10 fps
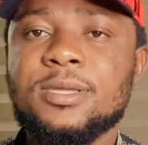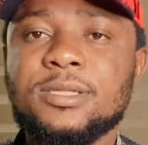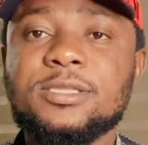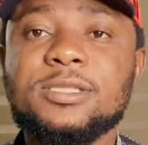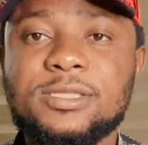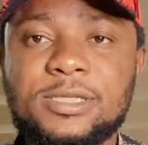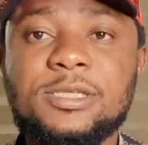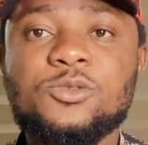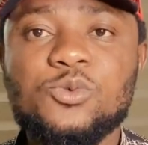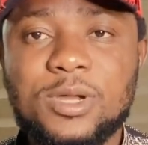They
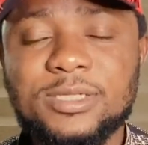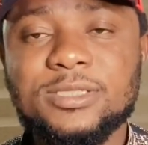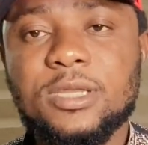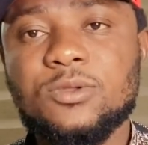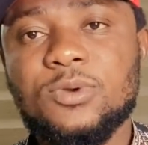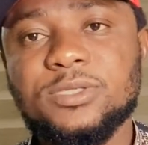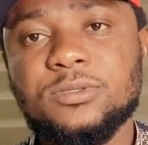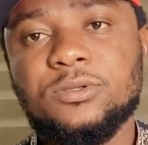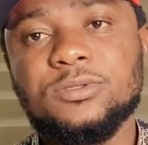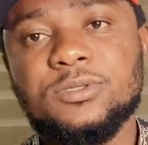need to answer
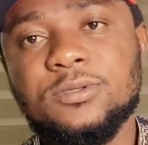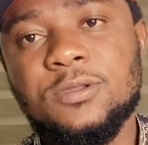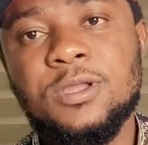questions.